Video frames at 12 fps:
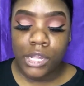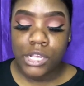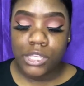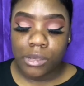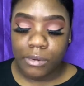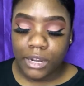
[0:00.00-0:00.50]

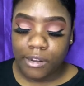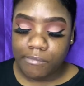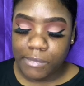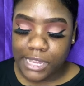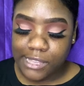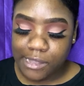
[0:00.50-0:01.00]
So I'm gonna
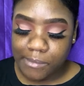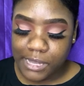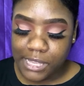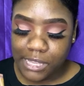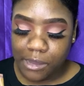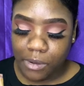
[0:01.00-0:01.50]
mix them and
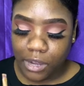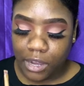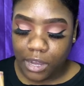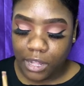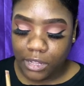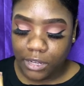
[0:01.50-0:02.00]
see what
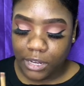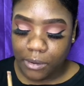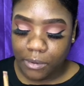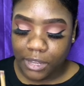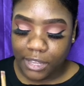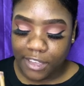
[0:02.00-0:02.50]
color it
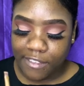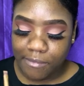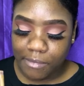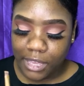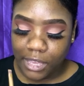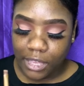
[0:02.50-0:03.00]
would give
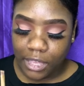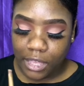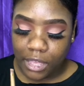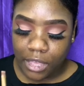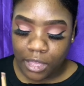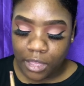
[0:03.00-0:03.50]
me,
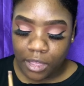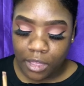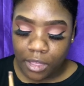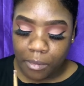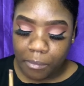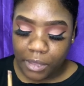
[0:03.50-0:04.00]

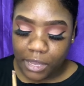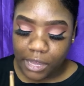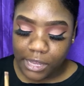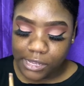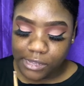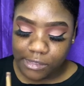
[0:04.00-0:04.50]

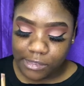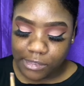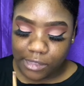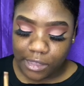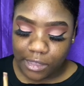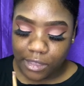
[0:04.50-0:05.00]
because
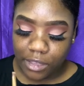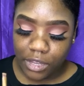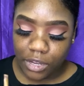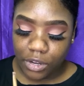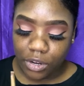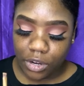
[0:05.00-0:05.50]

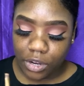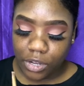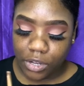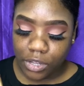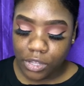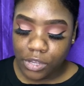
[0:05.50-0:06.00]
your
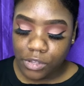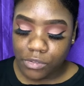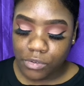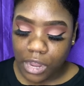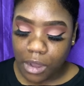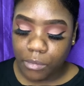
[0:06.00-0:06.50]
girl do
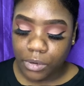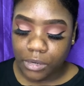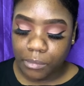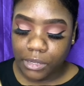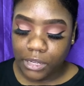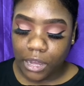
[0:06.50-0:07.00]
not want to
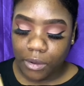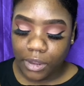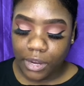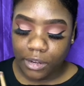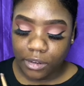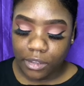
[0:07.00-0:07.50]
be out
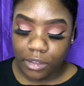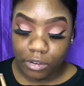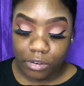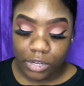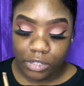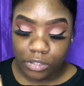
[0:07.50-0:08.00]
here looking
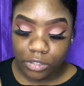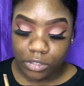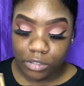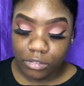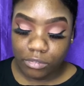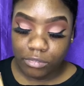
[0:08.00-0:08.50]

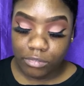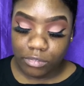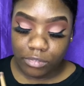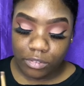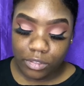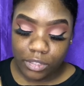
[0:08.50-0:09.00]
crazy.
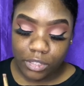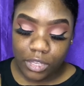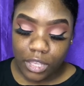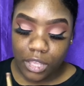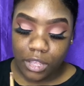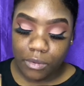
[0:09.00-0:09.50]

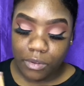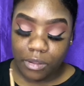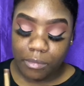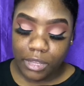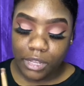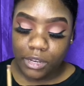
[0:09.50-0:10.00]
You know what
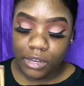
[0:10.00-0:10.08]
I mean?